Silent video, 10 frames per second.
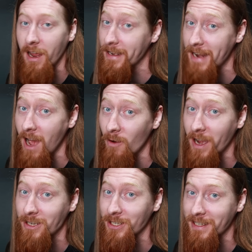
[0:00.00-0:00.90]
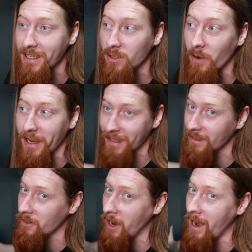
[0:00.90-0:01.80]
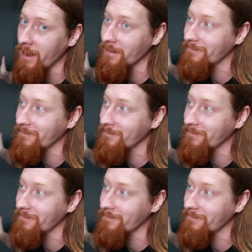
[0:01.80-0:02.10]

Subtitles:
And now I just need to let it dry.